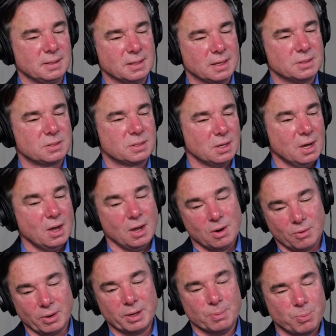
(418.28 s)
think that's
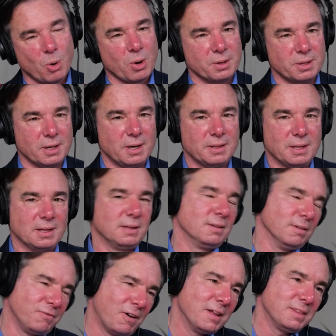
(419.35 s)
really important. And then I
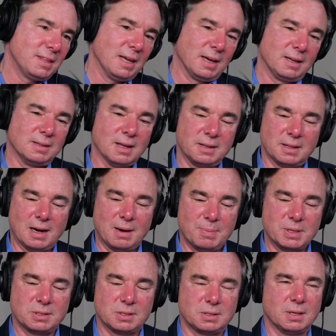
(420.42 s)
think the fun thing, the
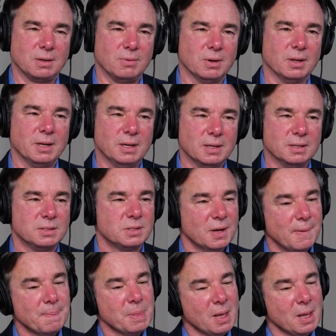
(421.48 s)
non-business thing really is